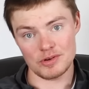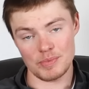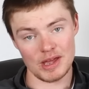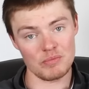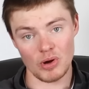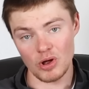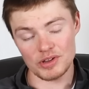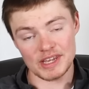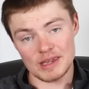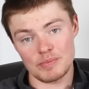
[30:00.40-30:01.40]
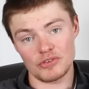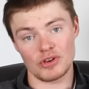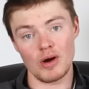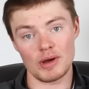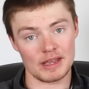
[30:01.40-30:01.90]
to pay Paul to keep us
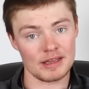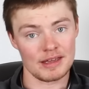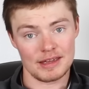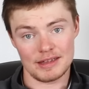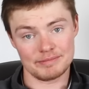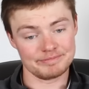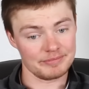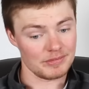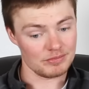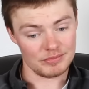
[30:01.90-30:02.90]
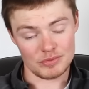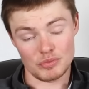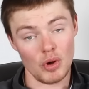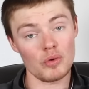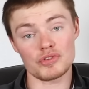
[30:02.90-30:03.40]
going. And
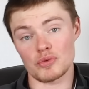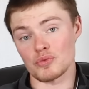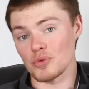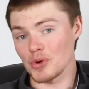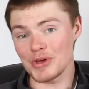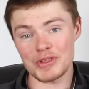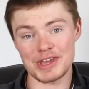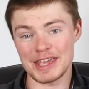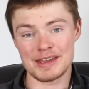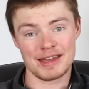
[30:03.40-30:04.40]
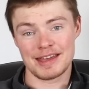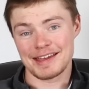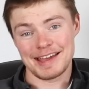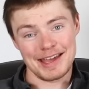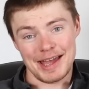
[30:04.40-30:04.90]
those are really
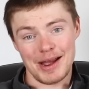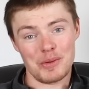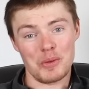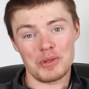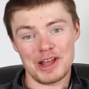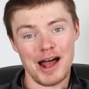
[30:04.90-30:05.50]
our only